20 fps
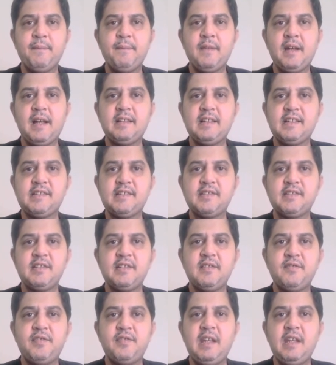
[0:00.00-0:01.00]
And thus
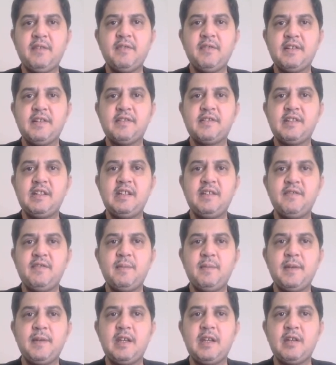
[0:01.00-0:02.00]
frequency will
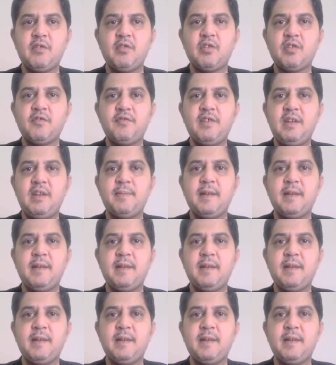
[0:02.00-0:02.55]
be equal to V by